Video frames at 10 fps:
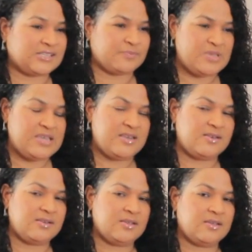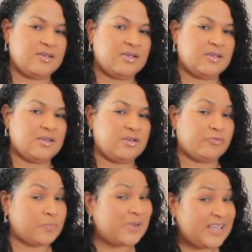been
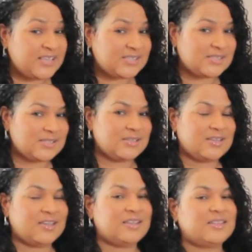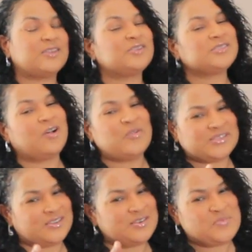replaced, there's
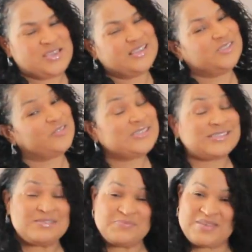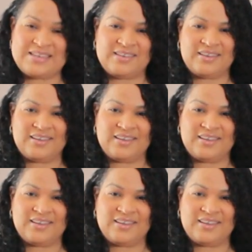always going to be interest in me.